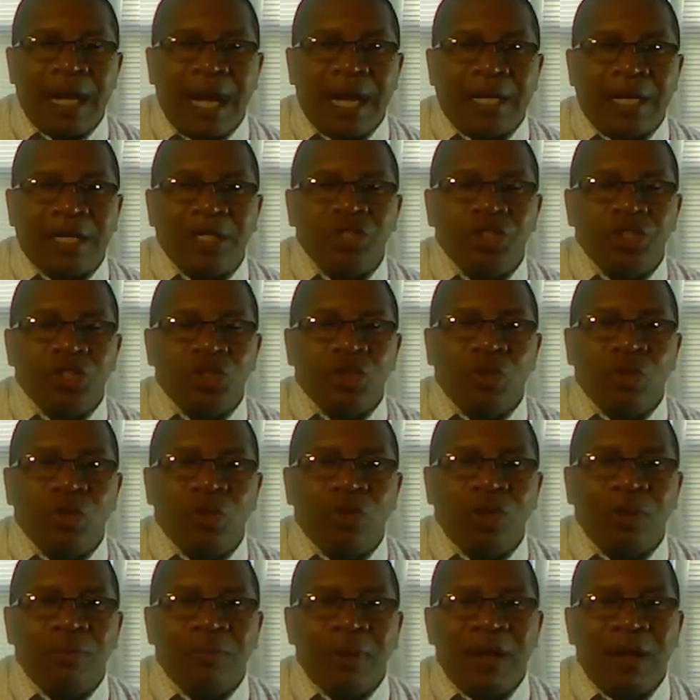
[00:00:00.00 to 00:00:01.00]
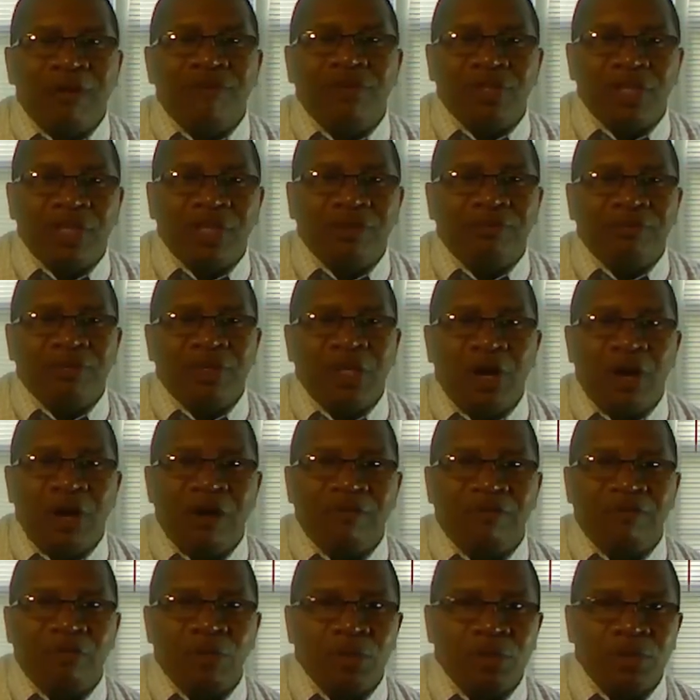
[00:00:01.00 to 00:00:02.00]
couldn't show them everything for law
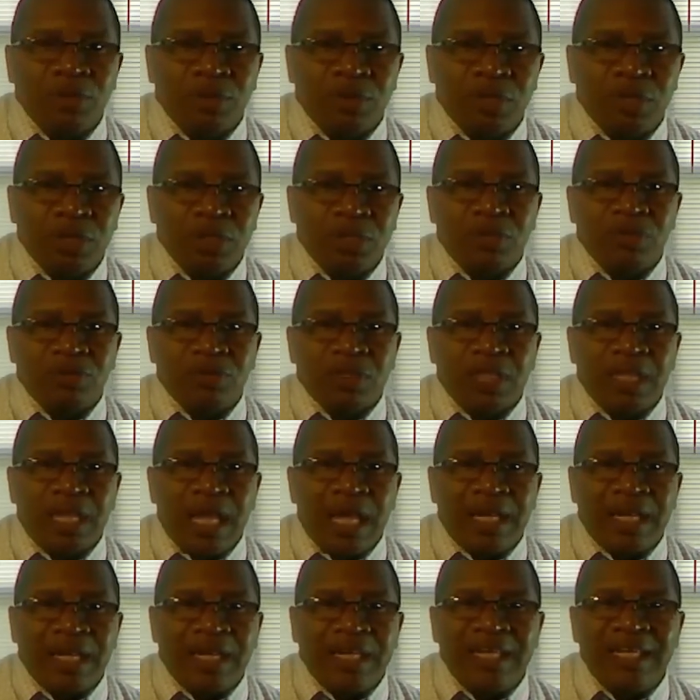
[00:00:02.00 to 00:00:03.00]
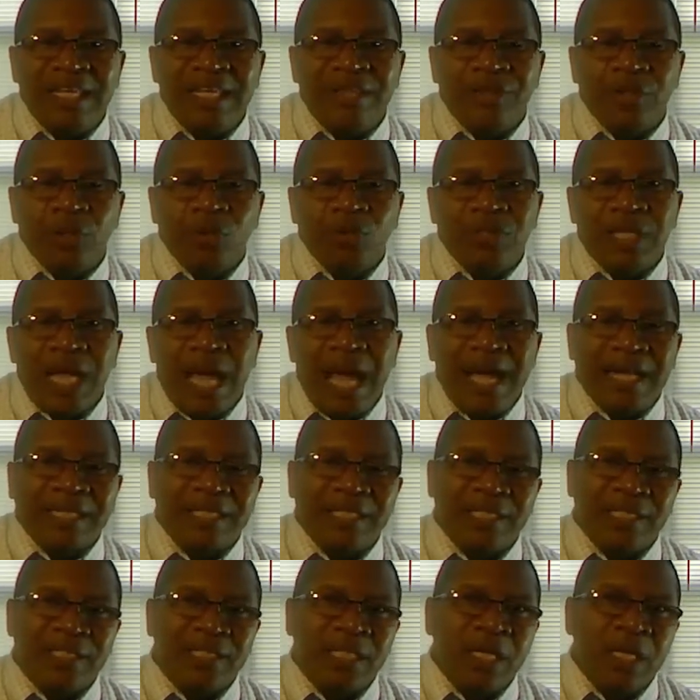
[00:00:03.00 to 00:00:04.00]
enforcement, because there was a lot of lethal
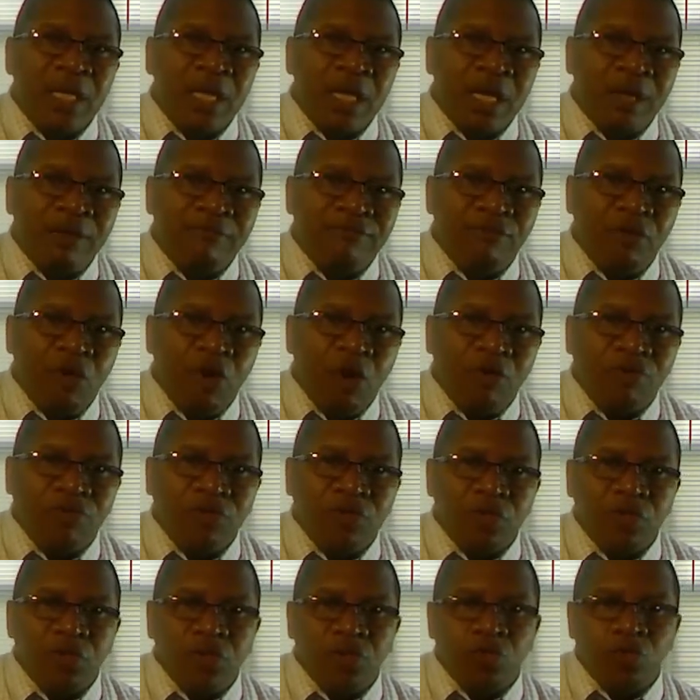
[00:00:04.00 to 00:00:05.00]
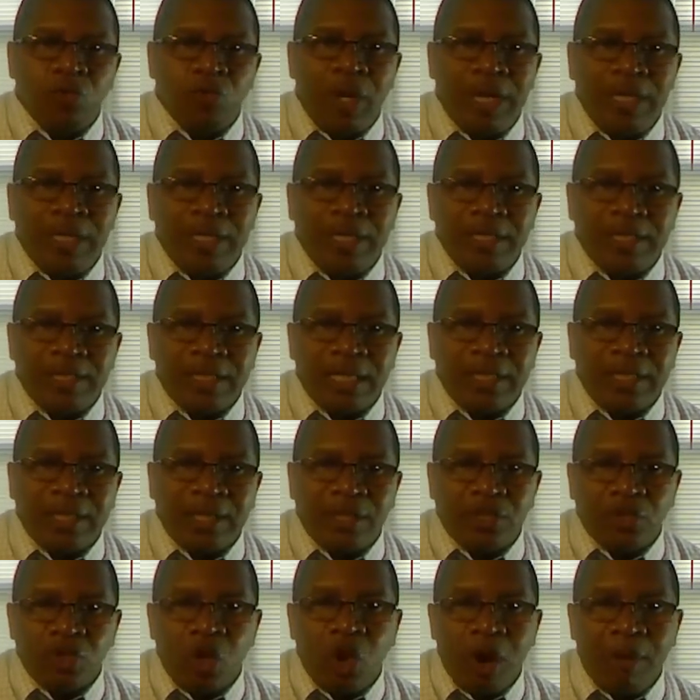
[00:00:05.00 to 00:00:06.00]
tactics involved in the training that
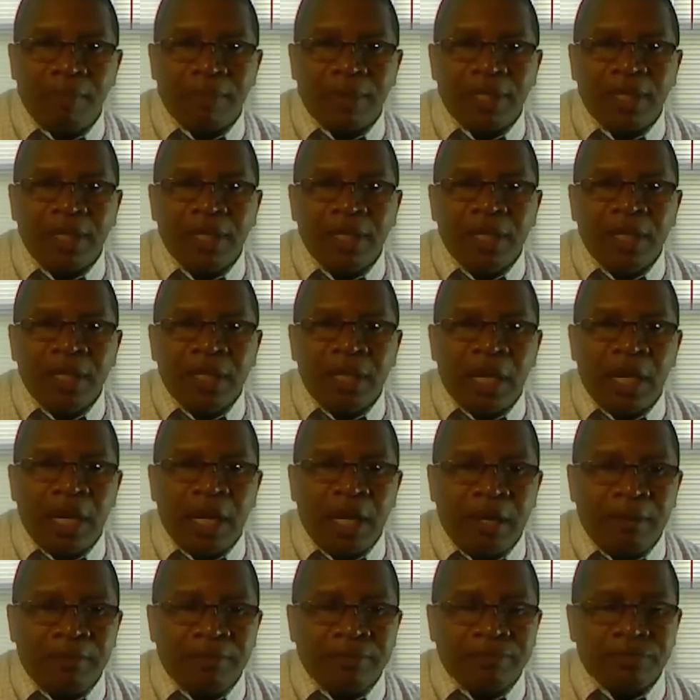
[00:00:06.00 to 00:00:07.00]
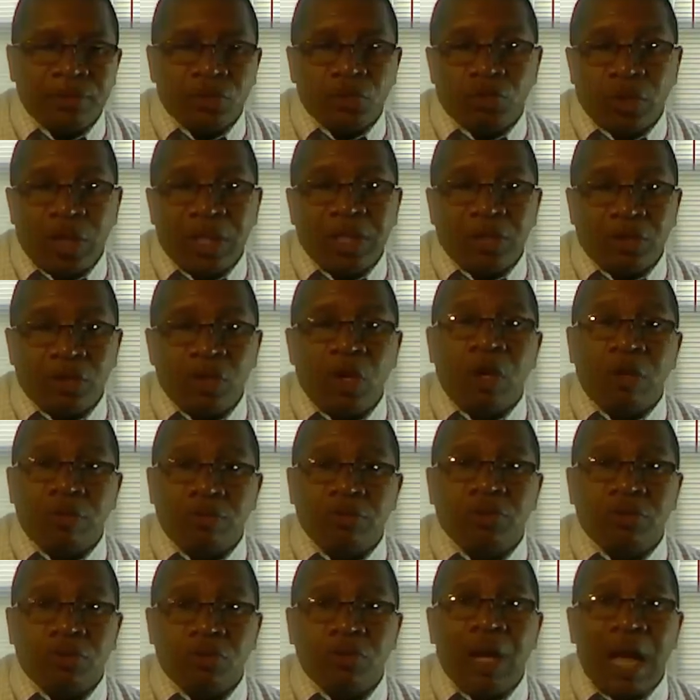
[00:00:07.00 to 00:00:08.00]
they taught me. The training
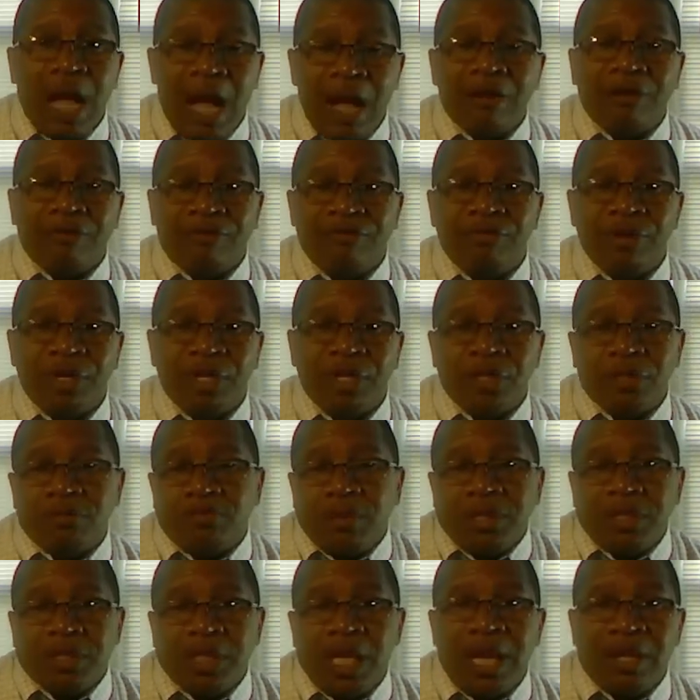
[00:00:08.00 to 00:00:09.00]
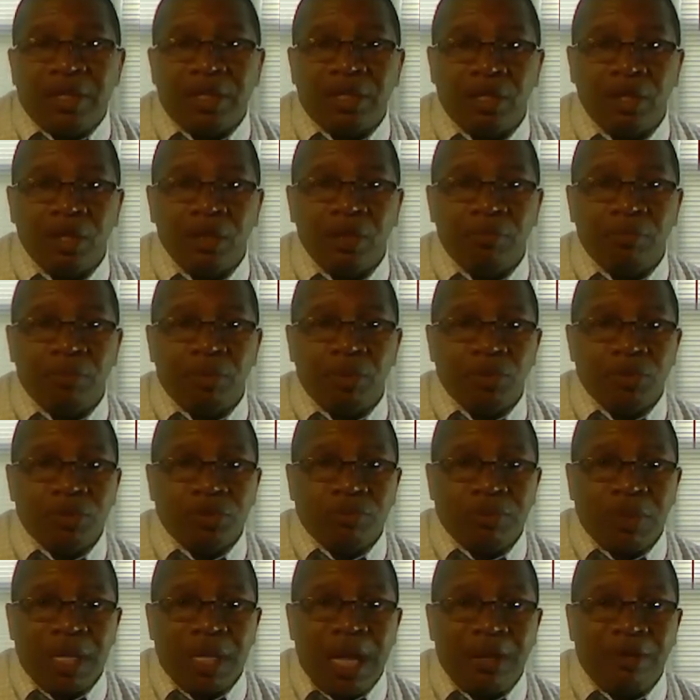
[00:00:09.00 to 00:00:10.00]
taught you how to finish, basically how to kill a
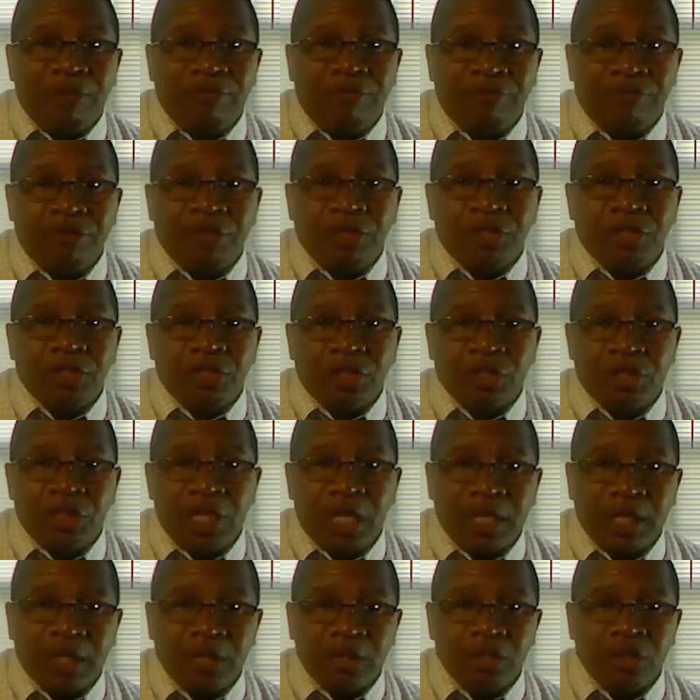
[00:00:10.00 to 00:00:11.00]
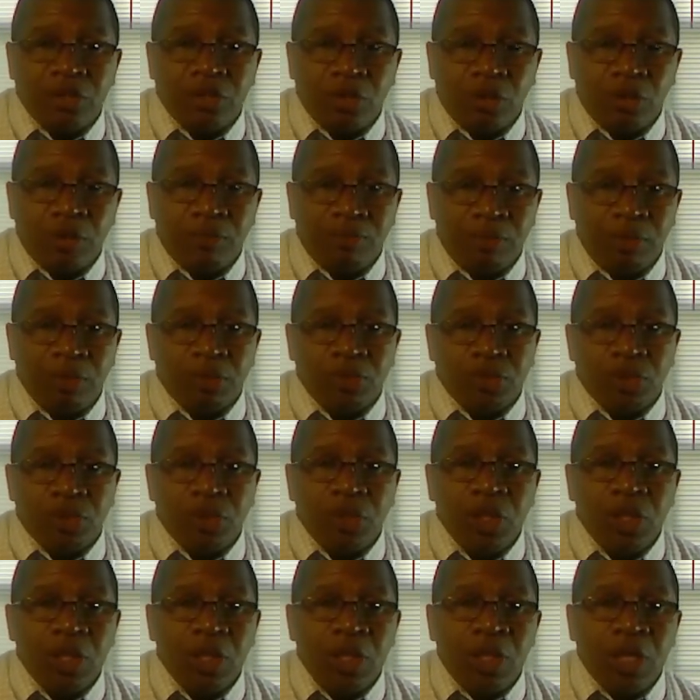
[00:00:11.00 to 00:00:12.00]
person, but how to finish a
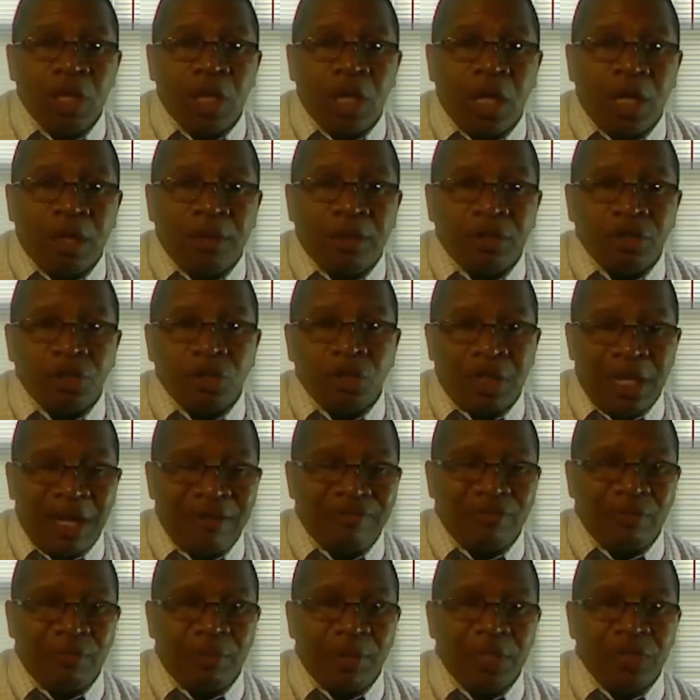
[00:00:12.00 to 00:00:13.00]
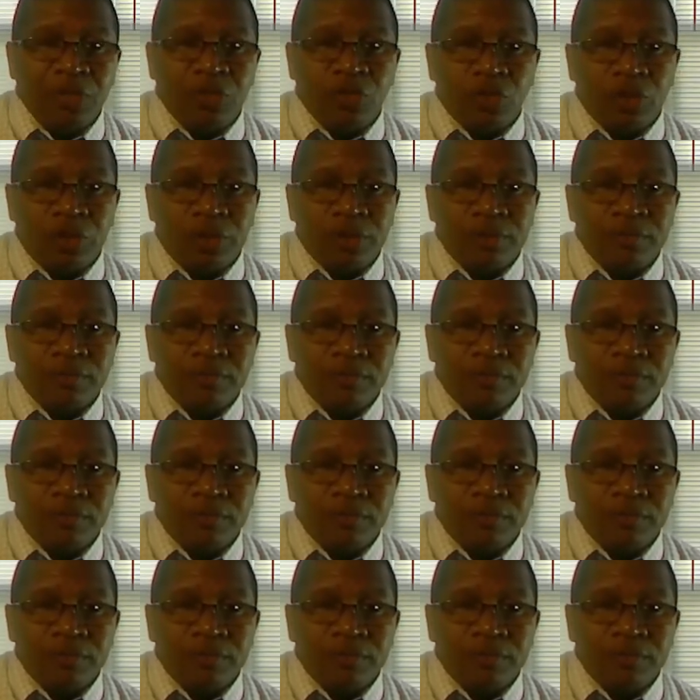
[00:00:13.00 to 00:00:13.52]
person, because your life depends on it.